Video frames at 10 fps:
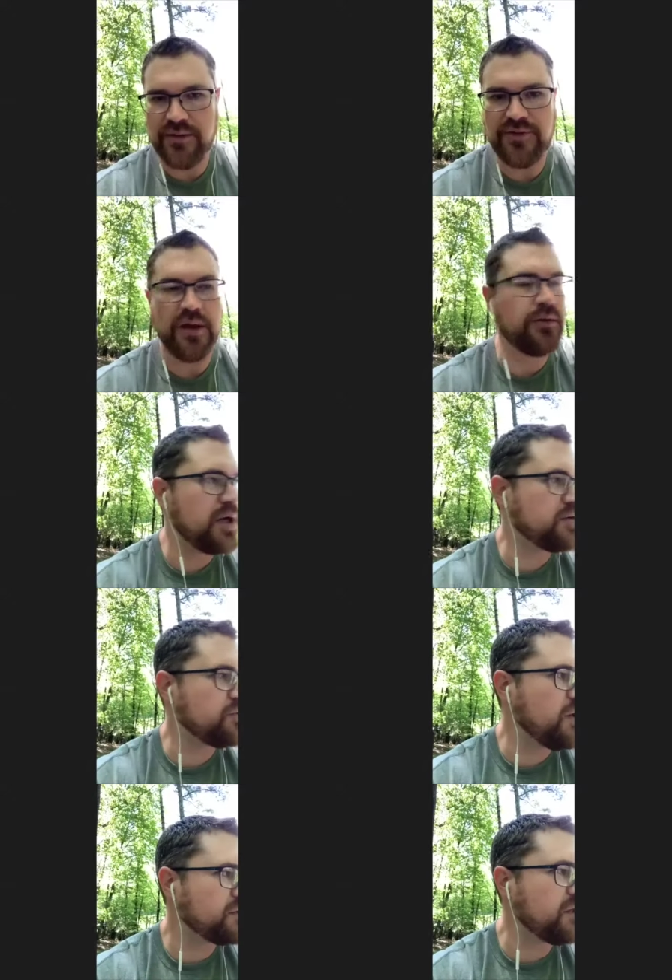following
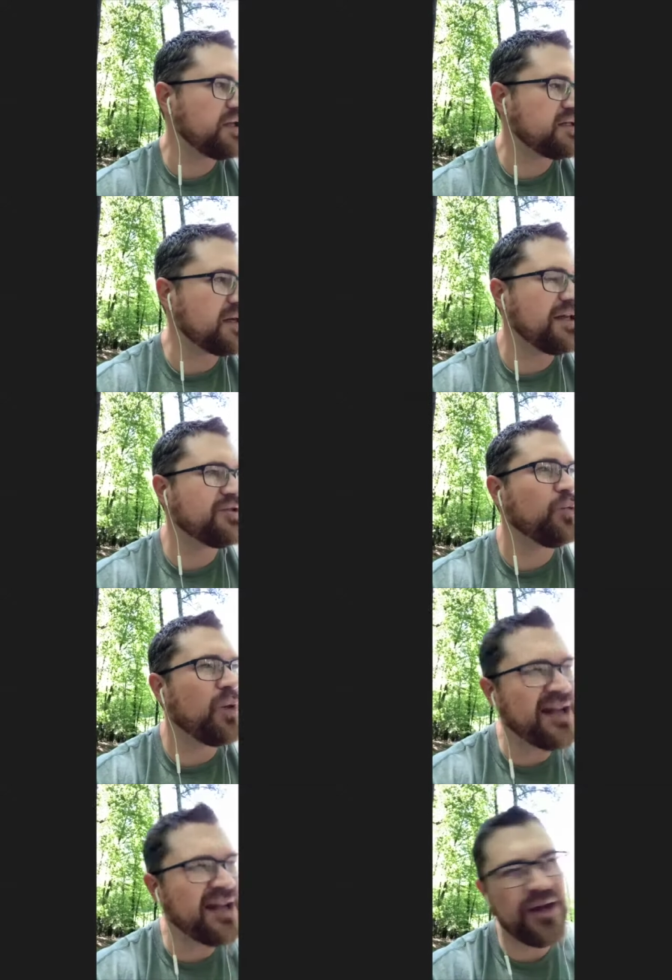graduation it's a it's a
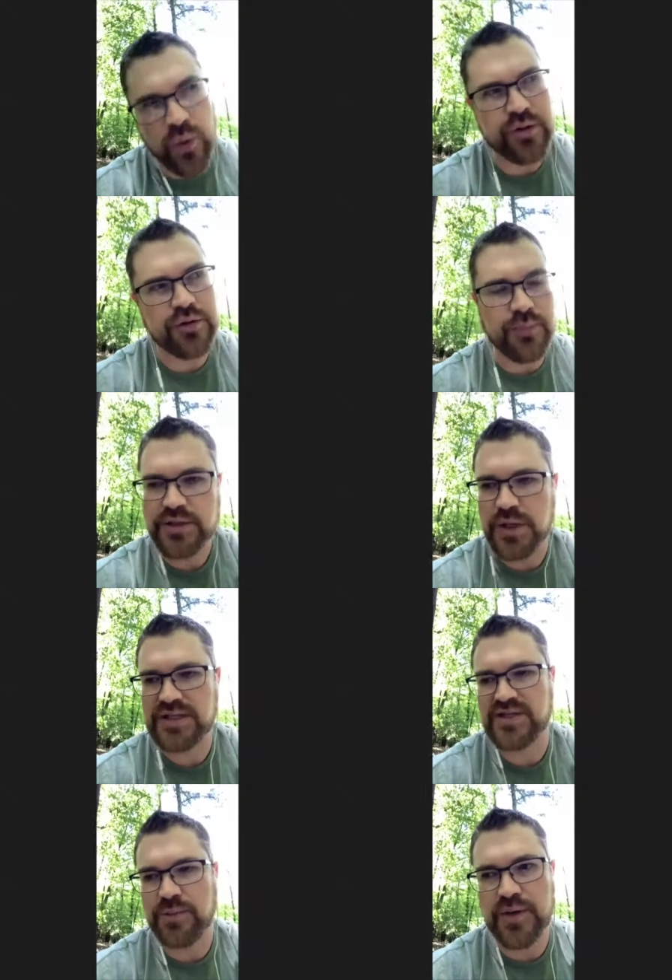rightly ordered matrix
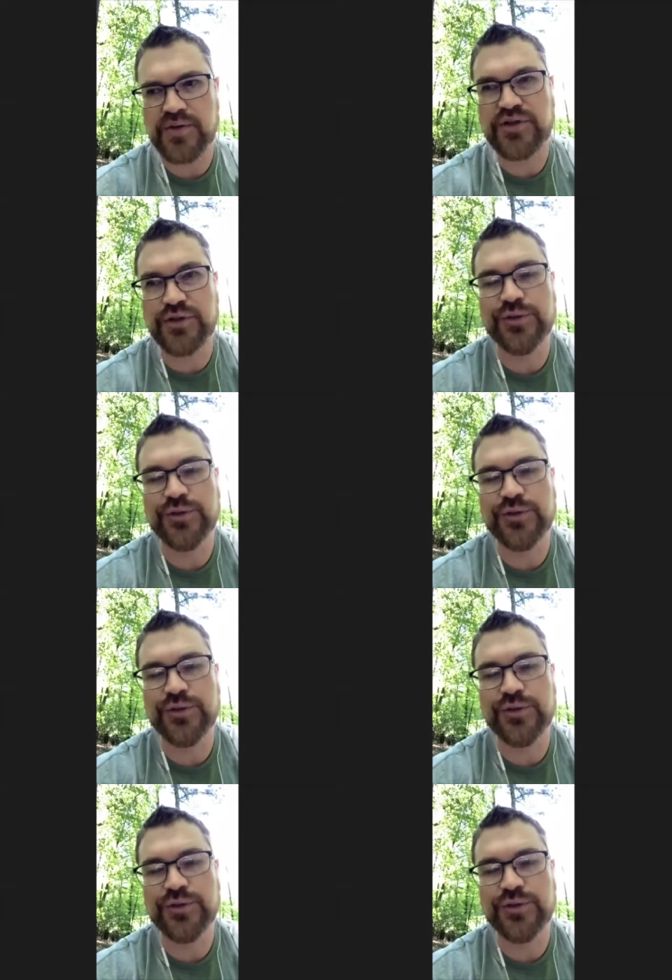as opposed to